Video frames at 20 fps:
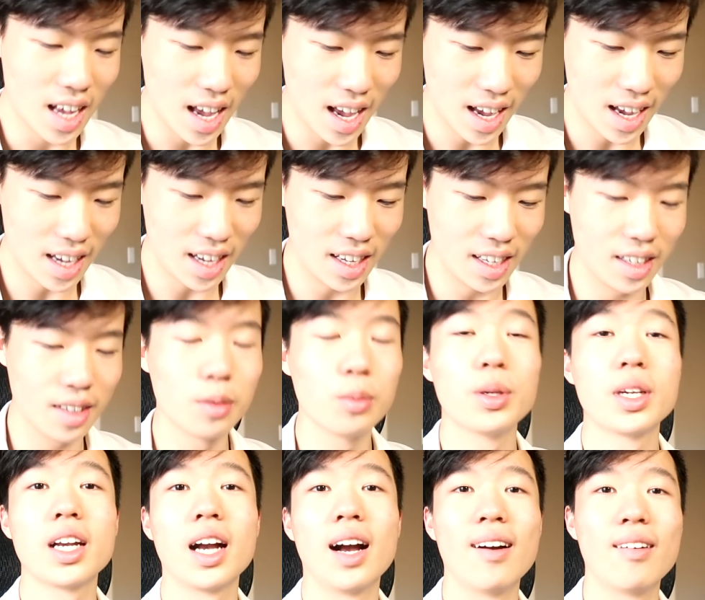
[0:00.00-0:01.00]
and
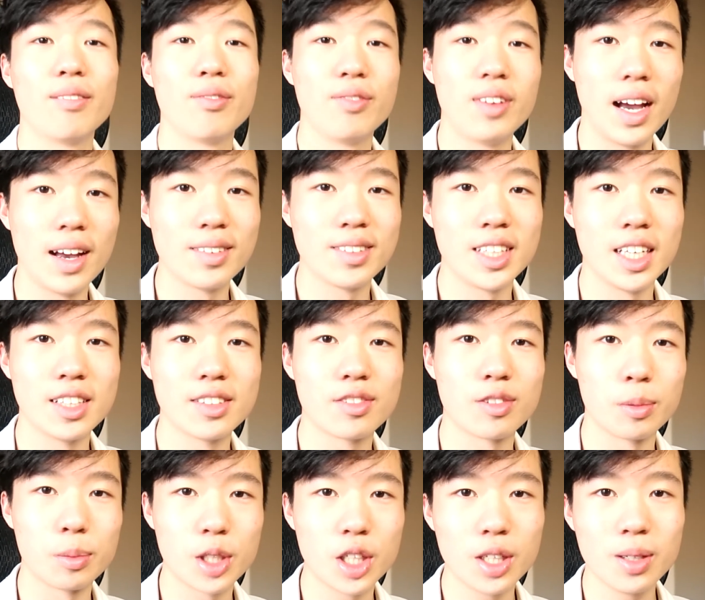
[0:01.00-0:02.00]
we got five cents
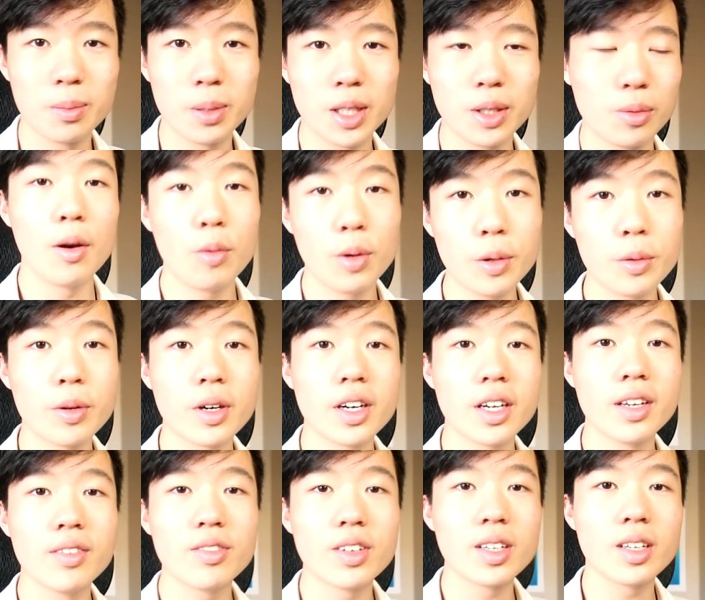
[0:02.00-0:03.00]
from Qmee, and we
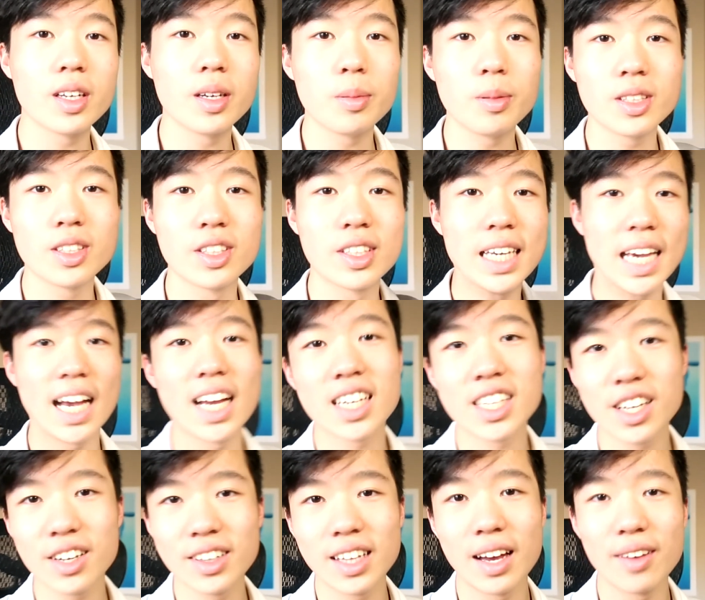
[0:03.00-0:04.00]
weren't even able to
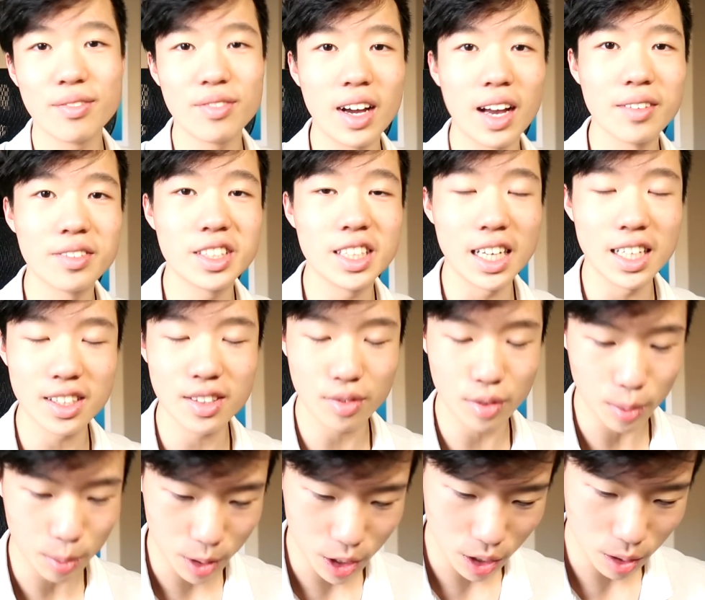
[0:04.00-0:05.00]
cash out that five cents from